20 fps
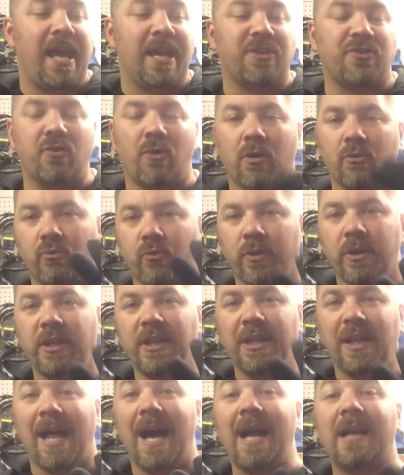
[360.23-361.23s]
and so I
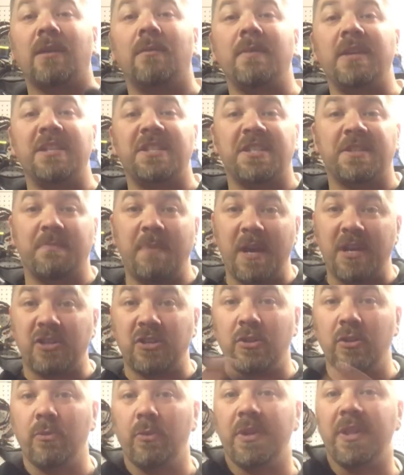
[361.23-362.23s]
really like them,
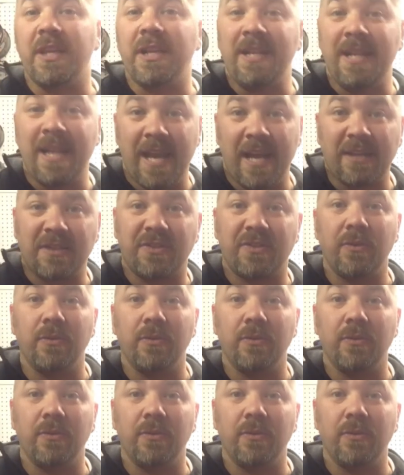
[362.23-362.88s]
especially with the next